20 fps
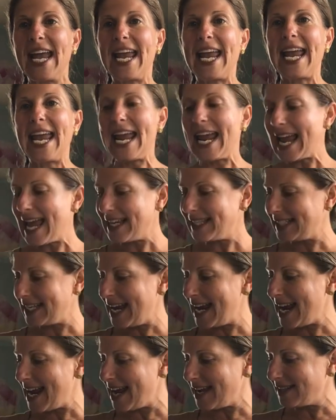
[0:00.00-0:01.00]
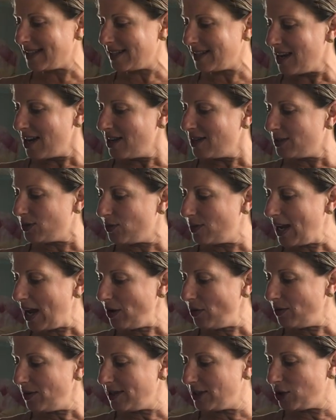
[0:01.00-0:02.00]
Ant. So not
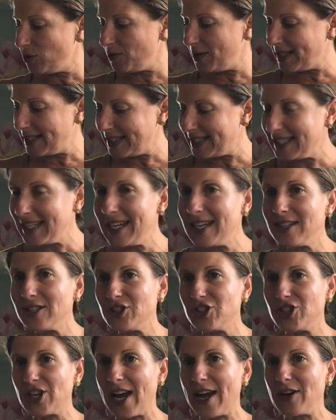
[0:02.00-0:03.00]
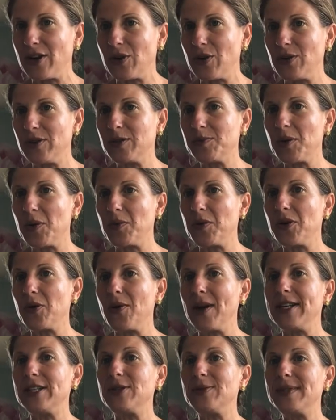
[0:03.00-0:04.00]
only do we see it shadowed, but we're
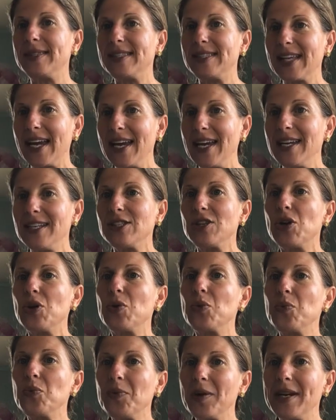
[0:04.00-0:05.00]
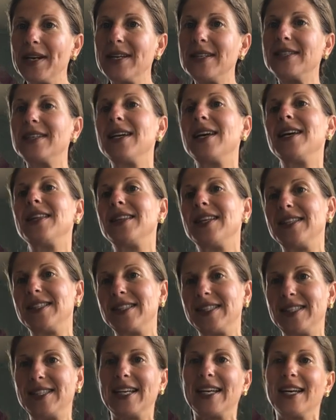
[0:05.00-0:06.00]
going to say it, read it, and then
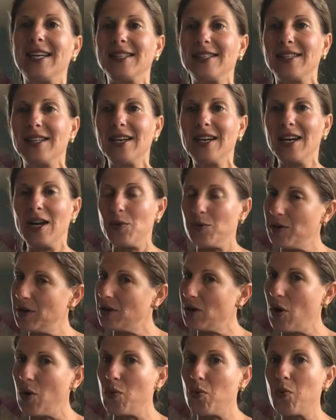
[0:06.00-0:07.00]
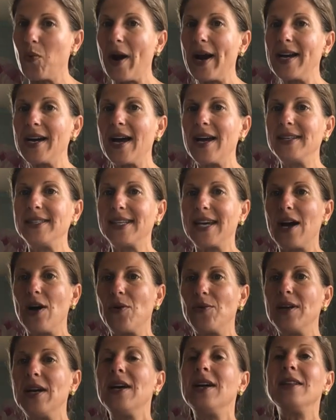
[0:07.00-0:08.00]
stick it. And we're going to go right on
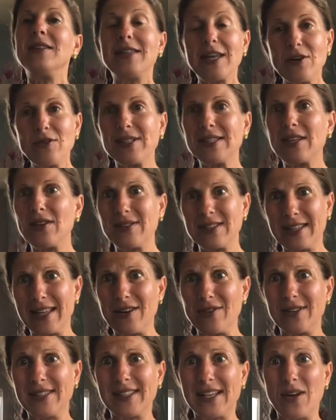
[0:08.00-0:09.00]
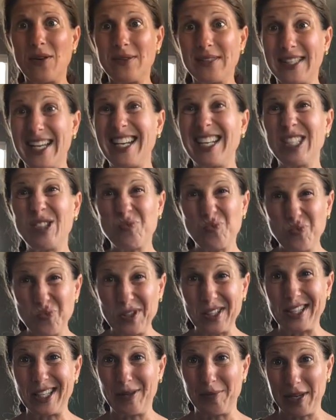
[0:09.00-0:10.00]
down. Letter sounds. That is
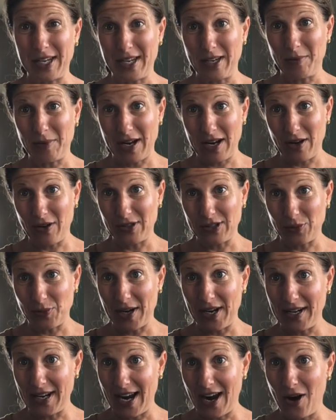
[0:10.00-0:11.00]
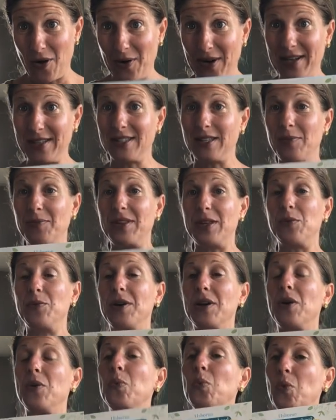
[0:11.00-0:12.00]
really big in my house right now. It is something
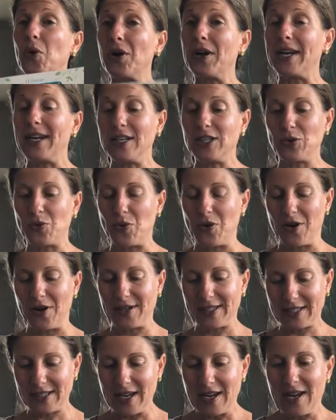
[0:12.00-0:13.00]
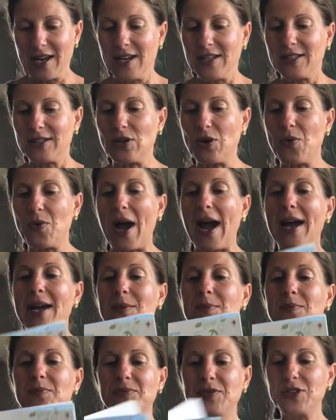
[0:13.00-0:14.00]
we are working towards. So
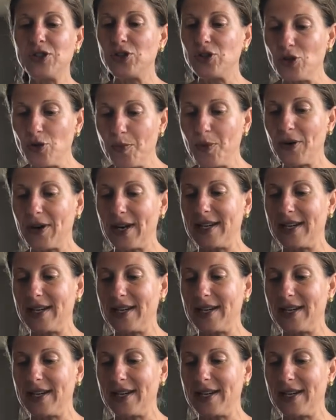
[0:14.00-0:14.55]
I'm super